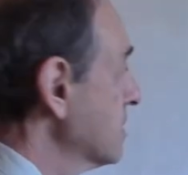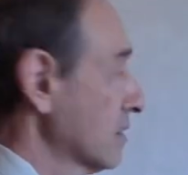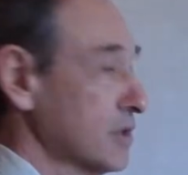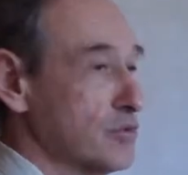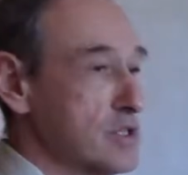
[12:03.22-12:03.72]

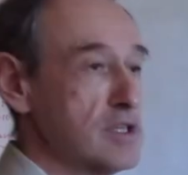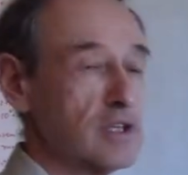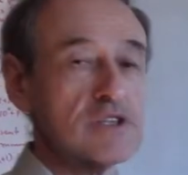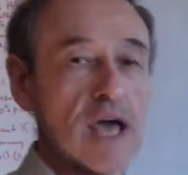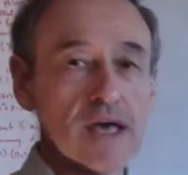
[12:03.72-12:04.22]
an
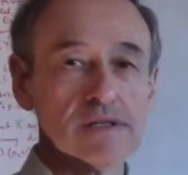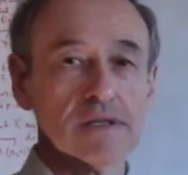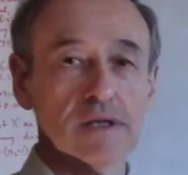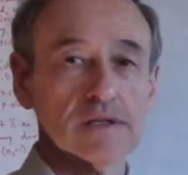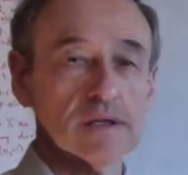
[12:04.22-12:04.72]
interesting task
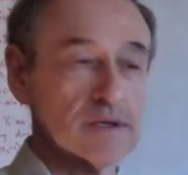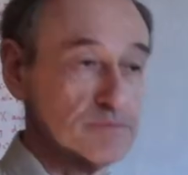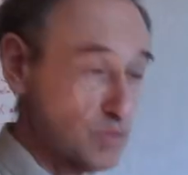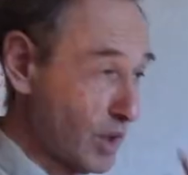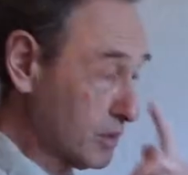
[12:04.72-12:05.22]
and, uh,
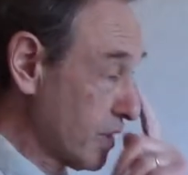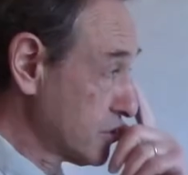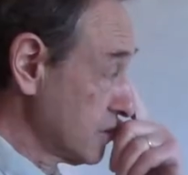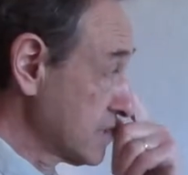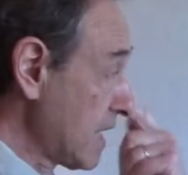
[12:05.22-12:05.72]
well,
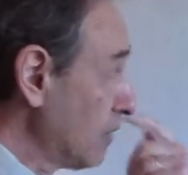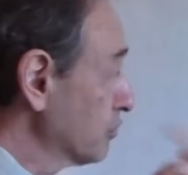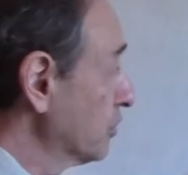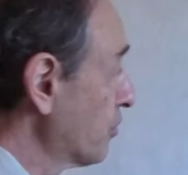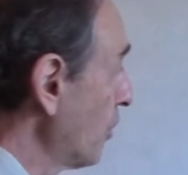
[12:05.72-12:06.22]
question is how
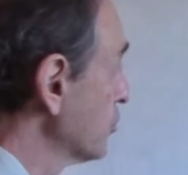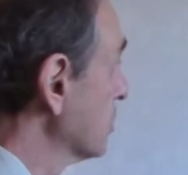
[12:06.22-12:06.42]
to approach